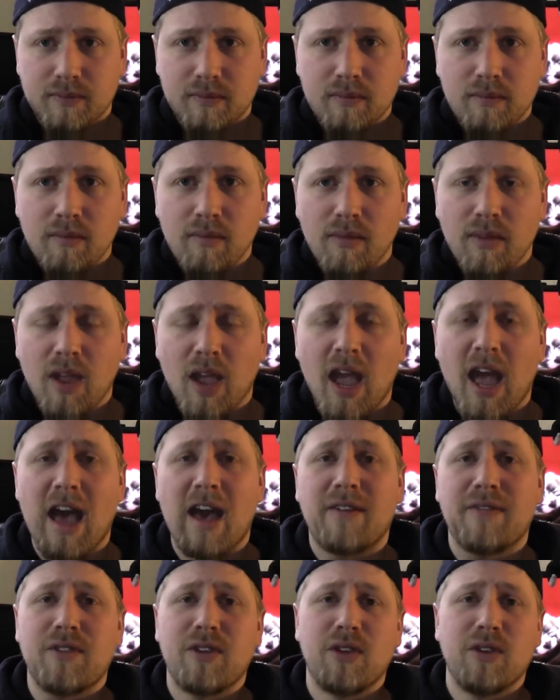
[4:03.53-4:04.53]
After
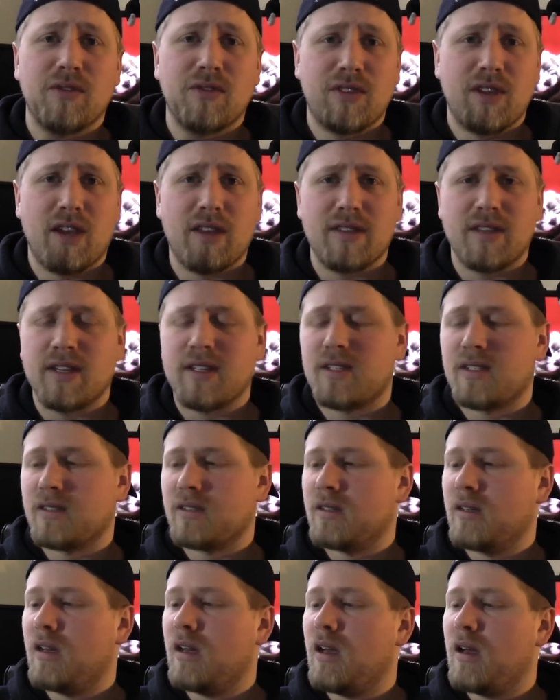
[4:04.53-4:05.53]
you've done this
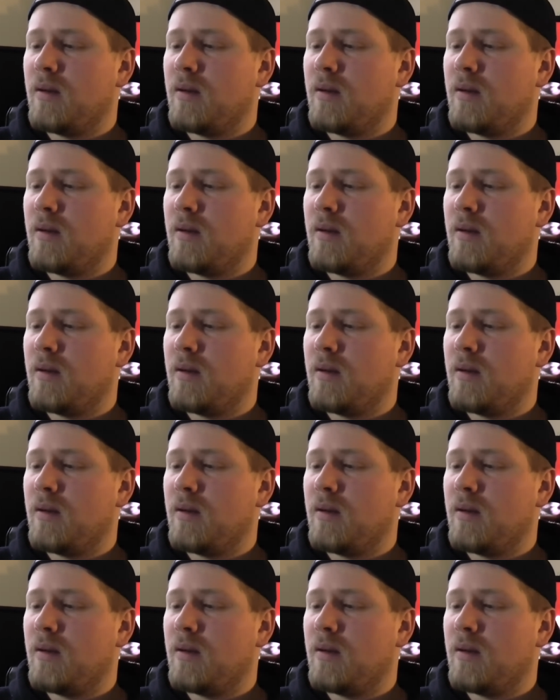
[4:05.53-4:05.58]
a